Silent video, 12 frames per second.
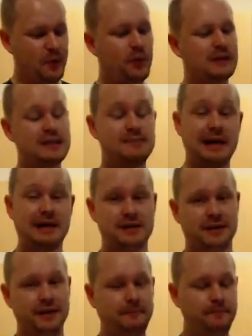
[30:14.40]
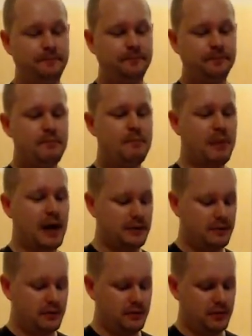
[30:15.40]
it's a spatula, but
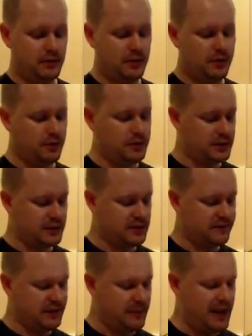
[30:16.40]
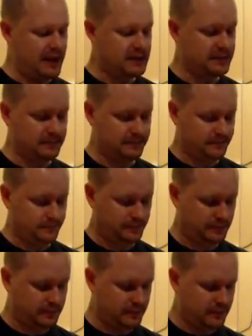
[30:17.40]
you use it to flip eggs.
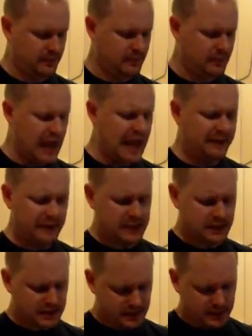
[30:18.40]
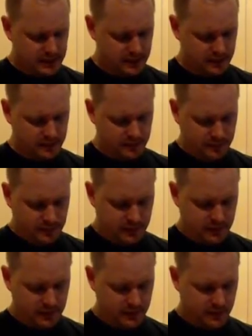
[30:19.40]
And this has
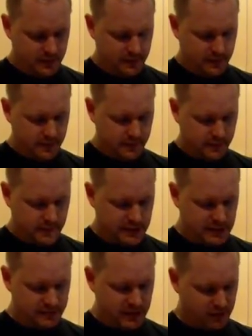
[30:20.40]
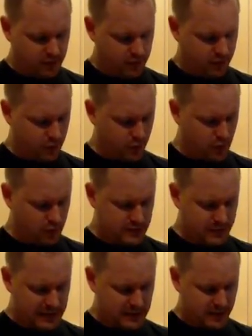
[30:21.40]
been through the wars
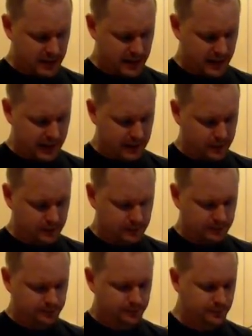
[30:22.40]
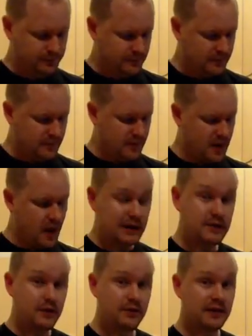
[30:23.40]
based by the handle. I
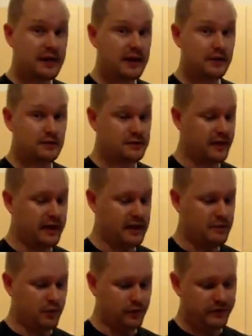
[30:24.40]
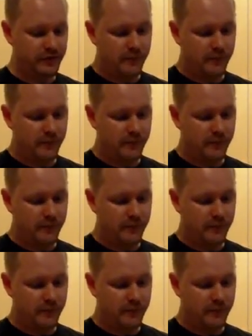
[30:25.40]
don't think the handle's very heat proof.